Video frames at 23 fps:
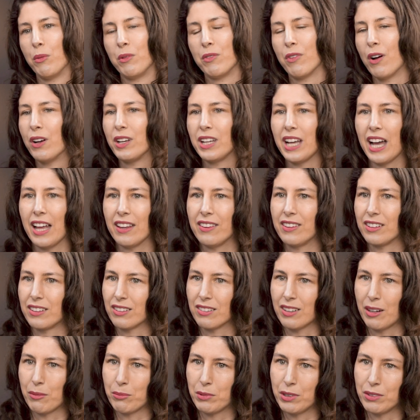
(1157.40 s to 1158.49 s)
only had the
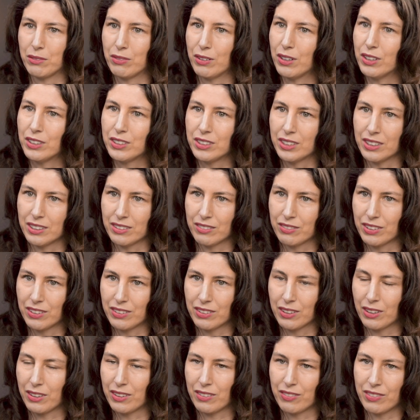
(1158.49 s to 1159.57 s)
corrupted version for
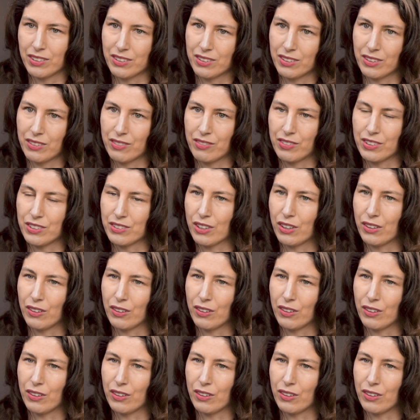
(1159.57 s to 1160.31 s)
so